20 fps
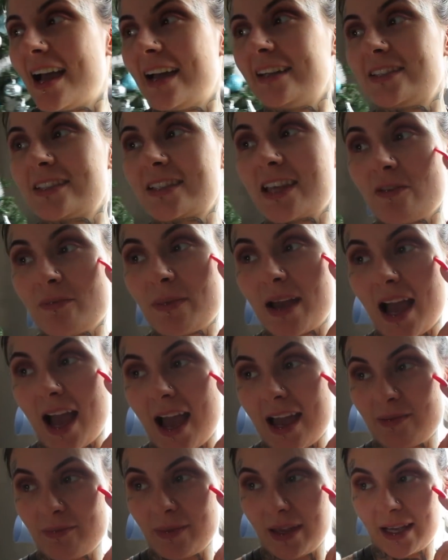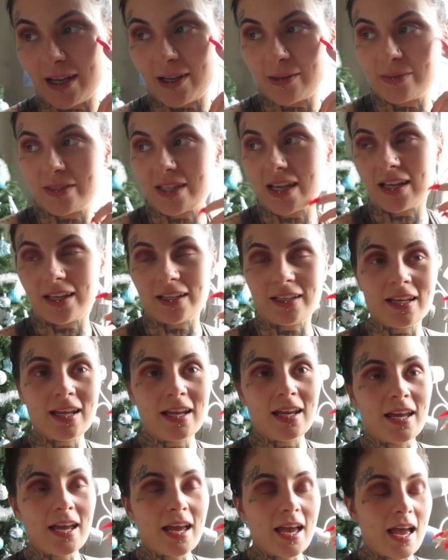I just have my eye makeup done
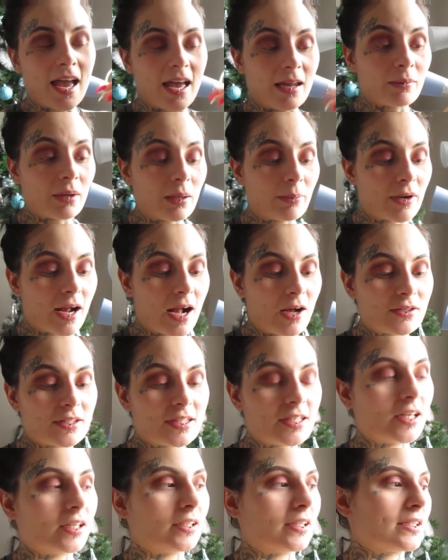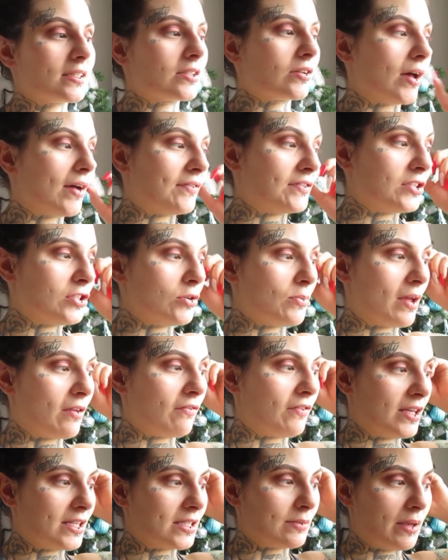and my brows done. I still have to do my
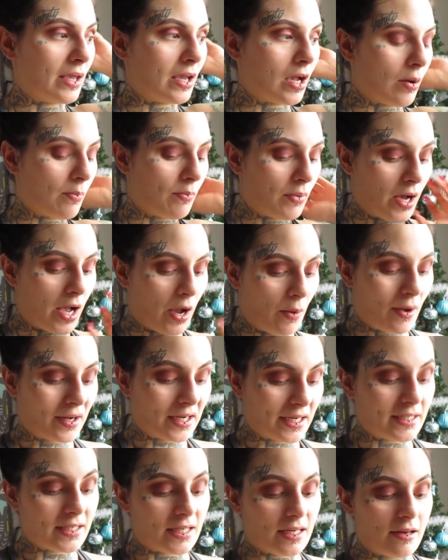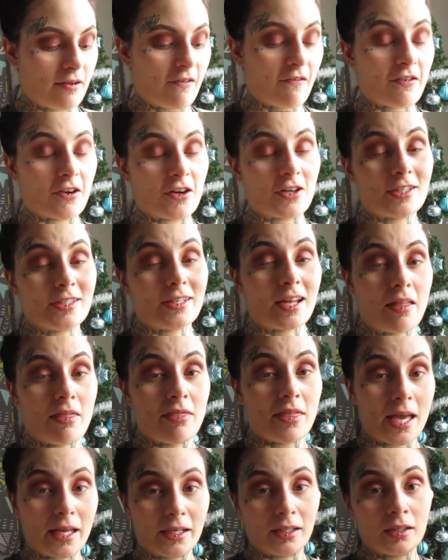face makeup, but I wanted to eat first
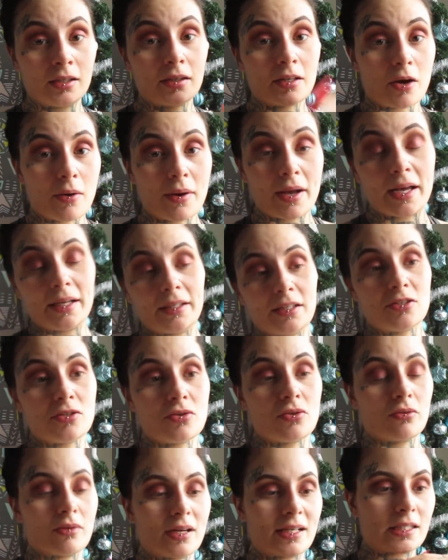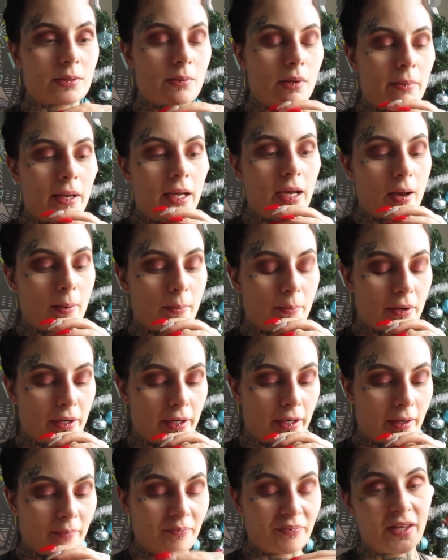and then go ahead and do the rest of my makeup,
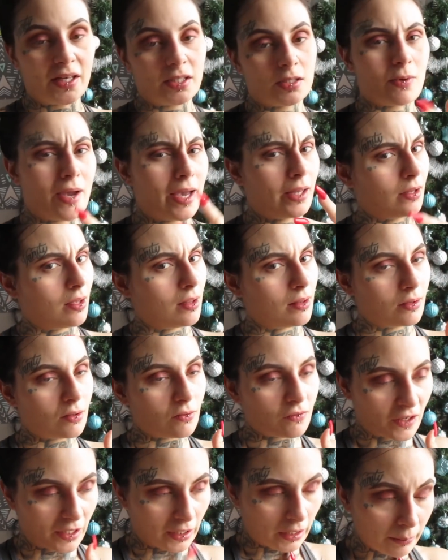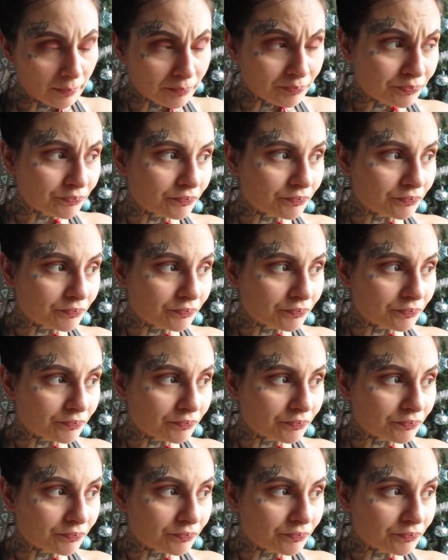but um, that's why I look a little funny.